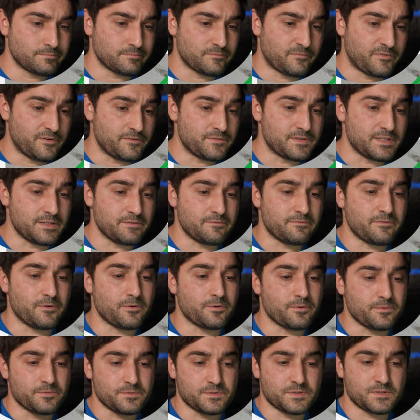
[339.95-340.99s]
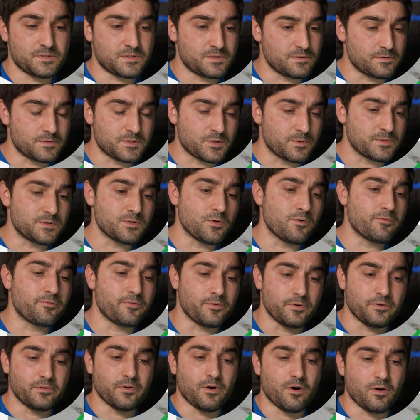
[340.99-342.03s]
15 photos, so it's
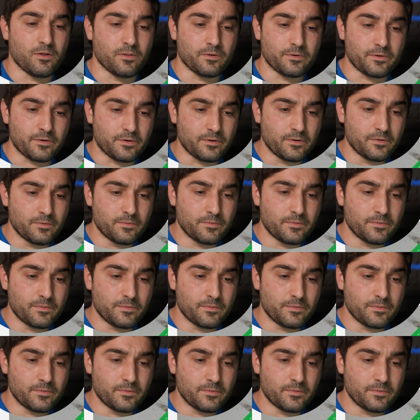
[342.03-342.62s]
over $1.